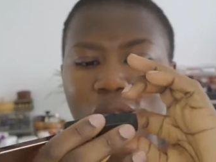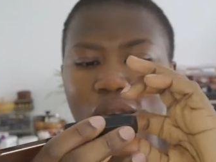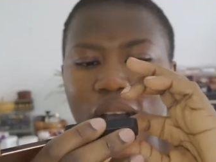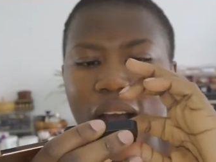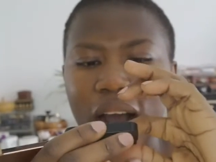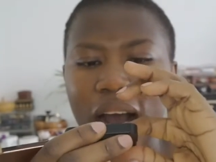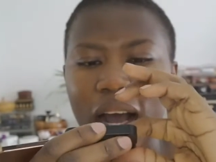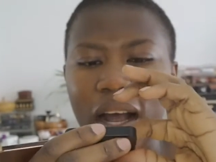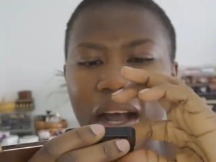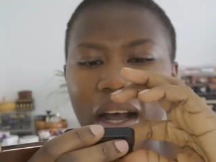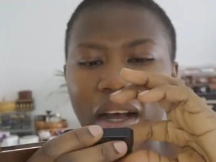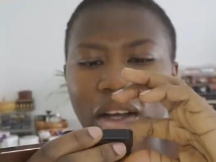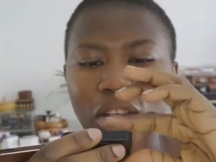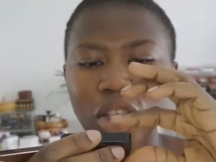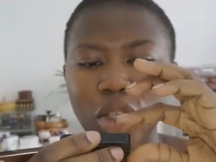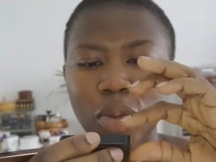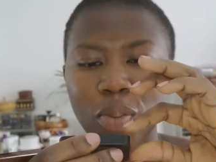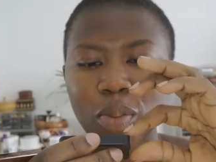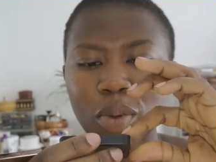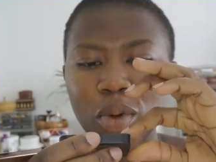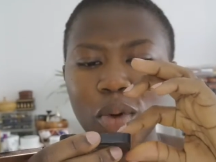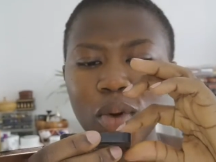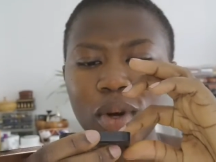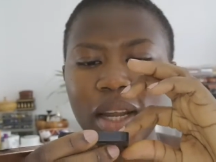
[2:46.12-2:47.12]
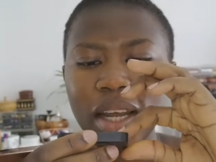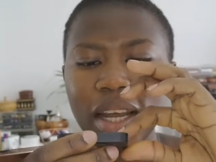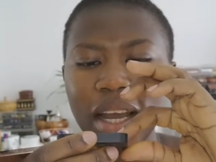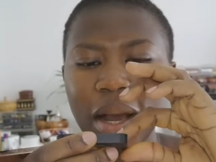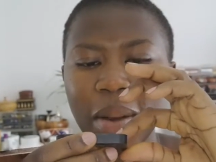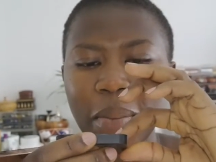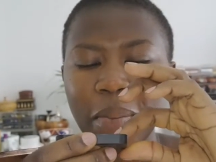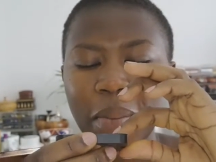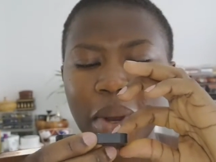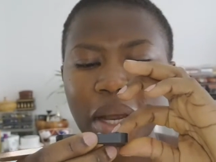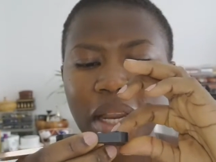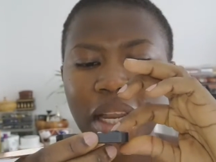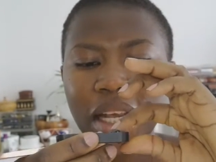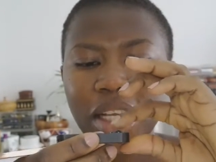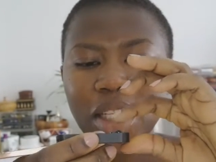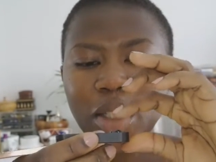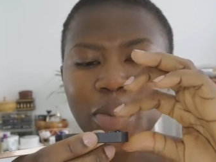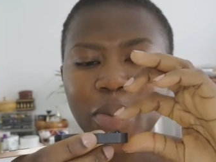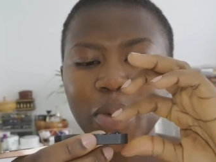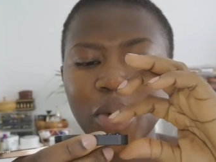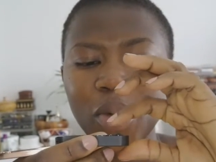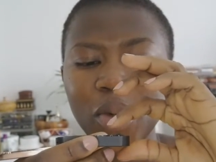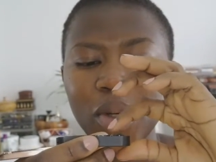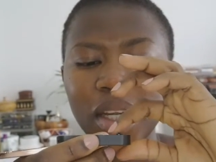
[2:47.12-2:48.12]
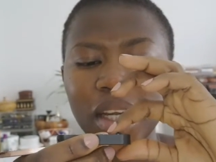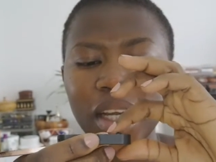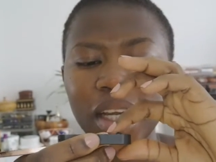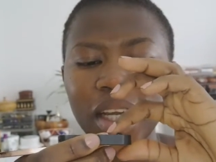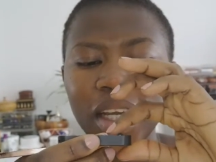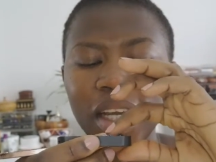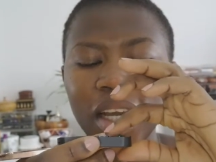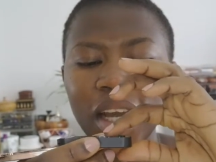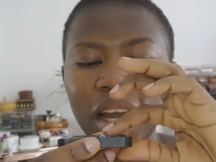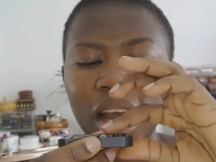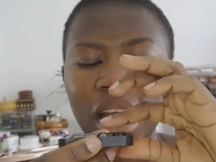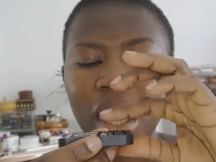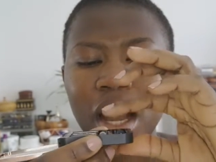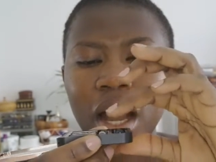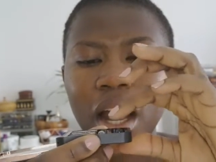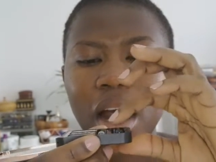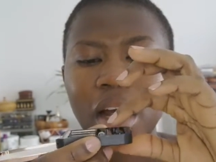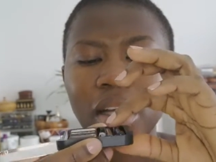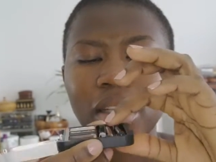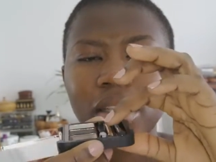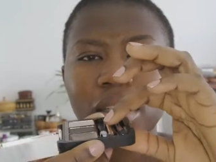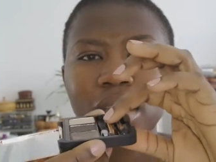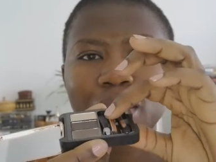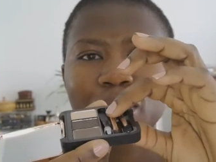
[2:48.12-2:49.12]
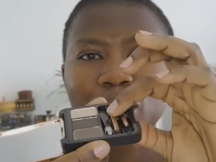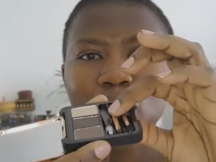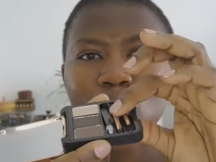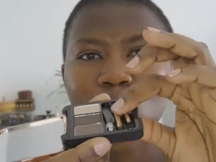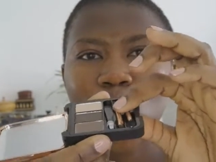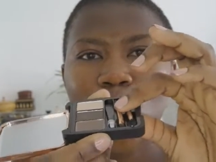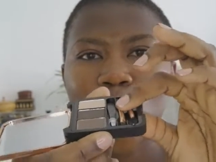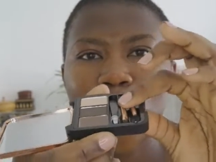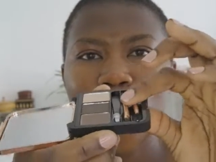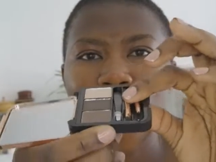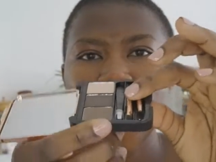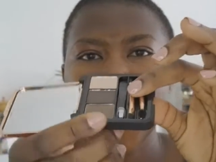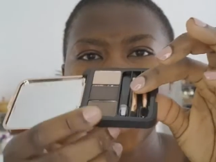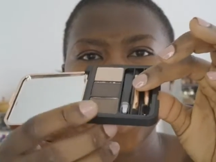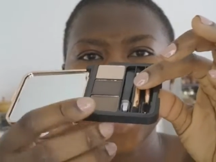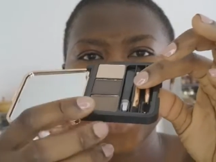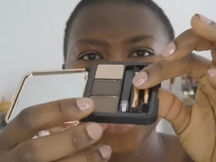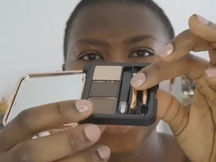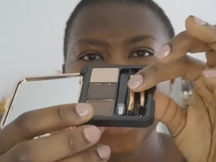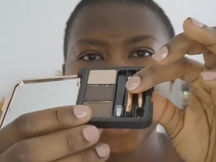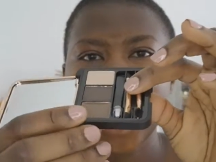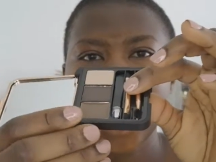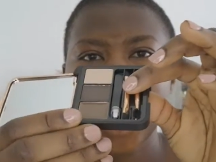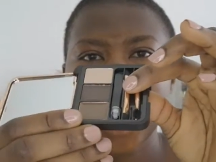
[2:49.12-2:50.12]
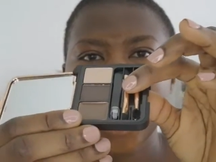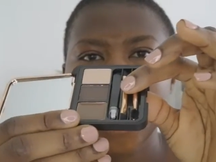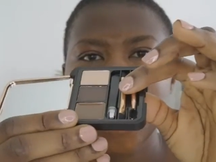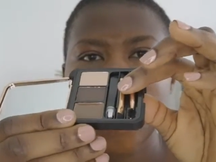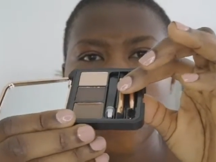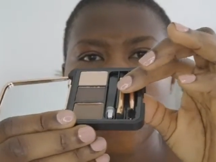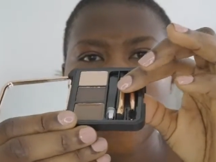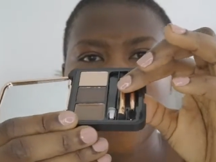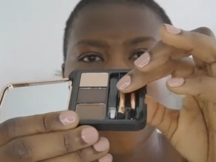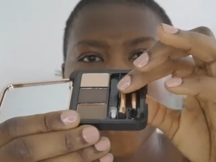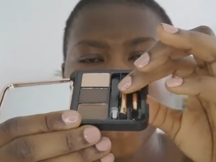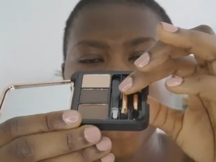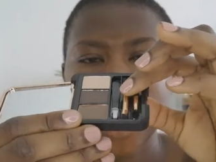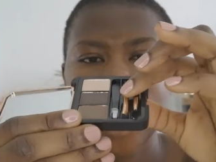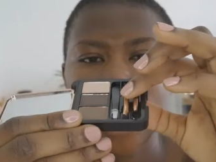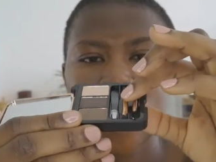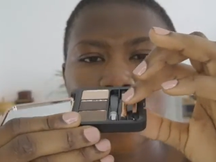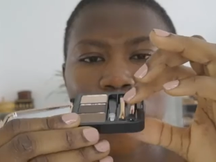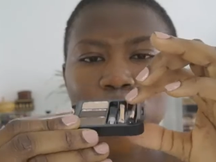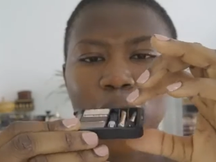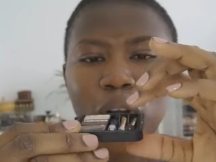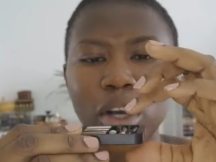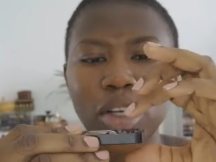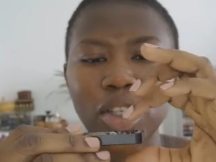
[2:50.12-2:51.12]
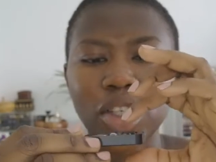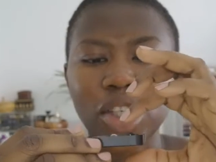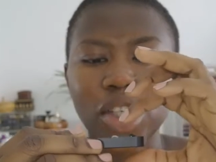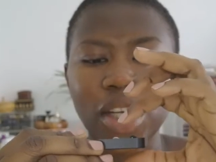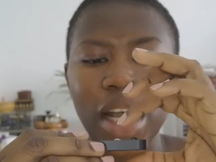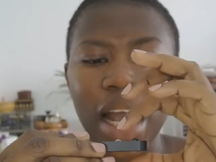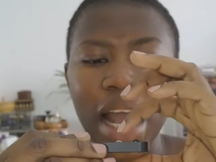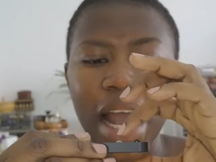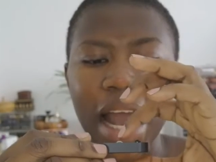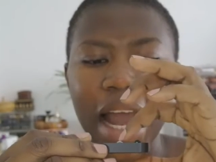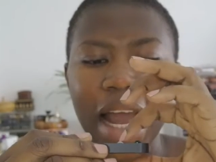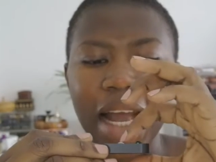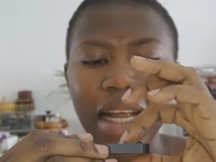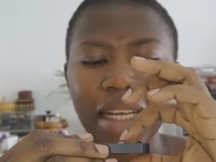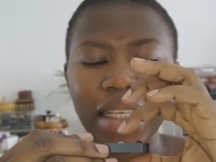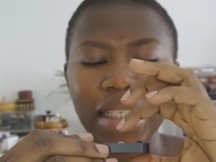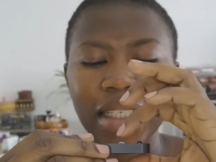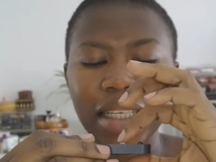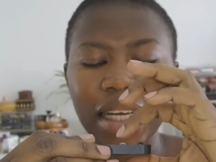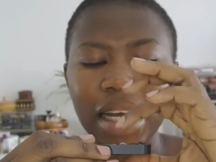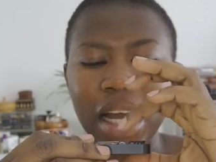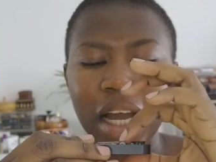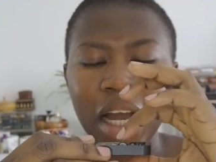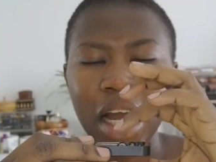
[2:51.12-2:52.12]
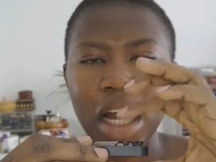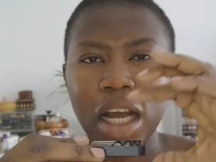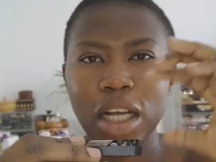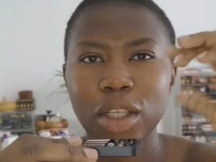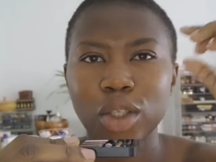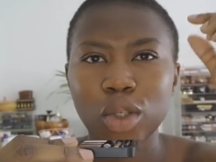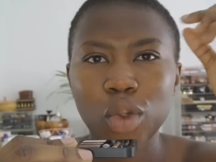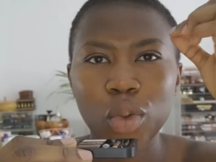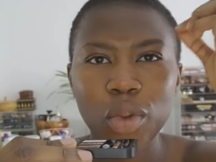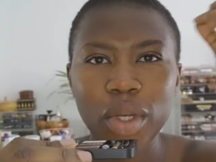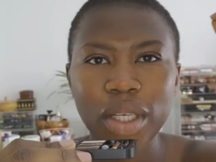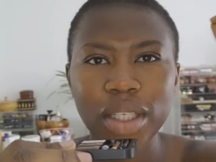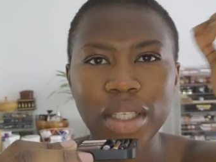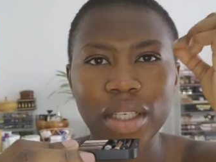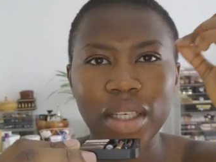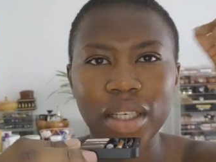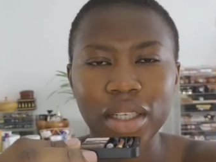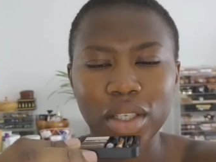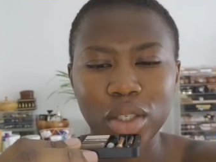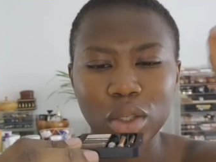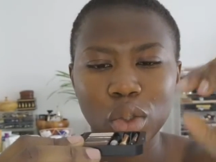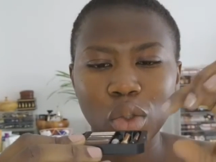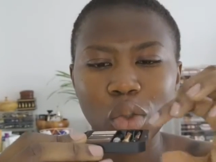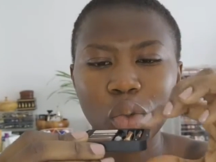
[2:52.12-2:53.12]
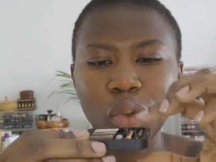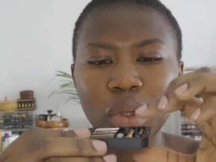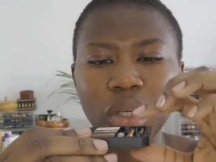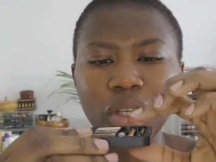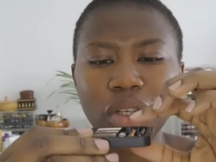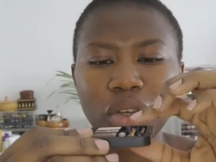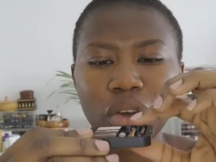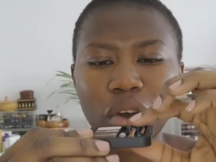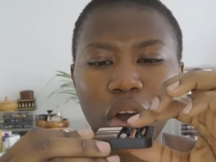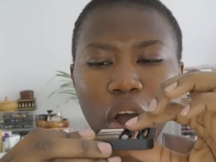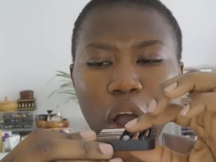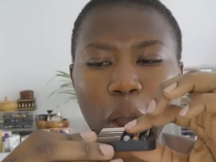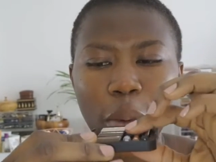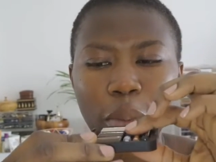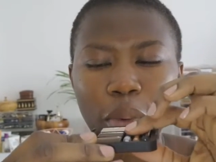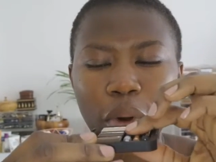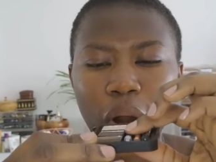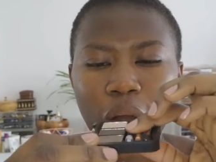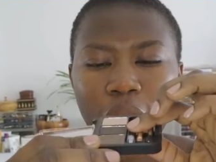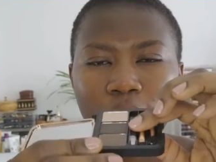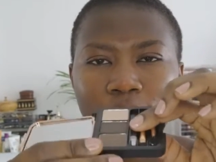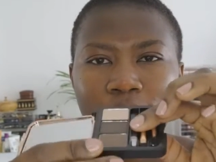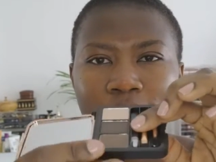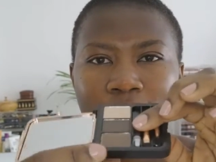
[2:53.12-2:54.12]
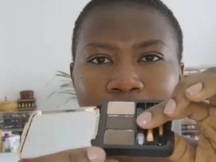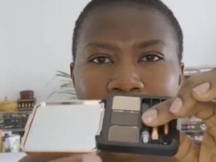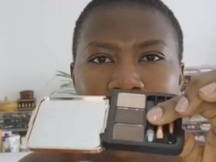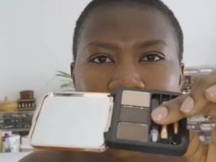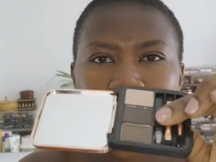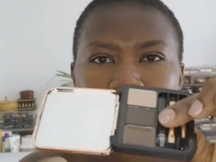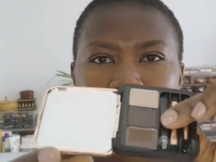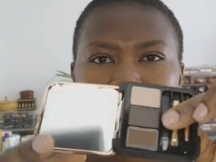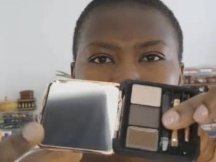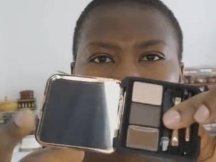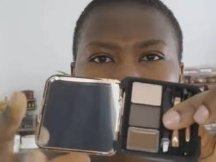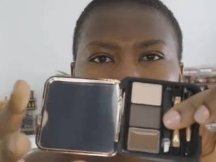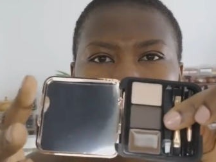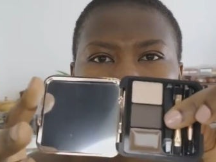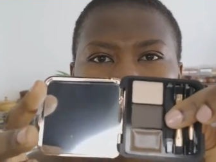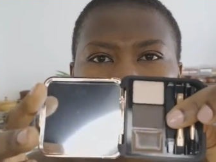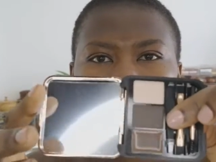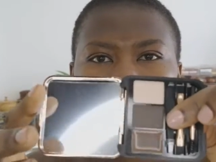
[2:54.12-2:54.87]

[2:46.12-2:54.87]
got a spoolie a mini spoolie a small mini makeup brush and a tweezer to tweeze your eyebrow and you got a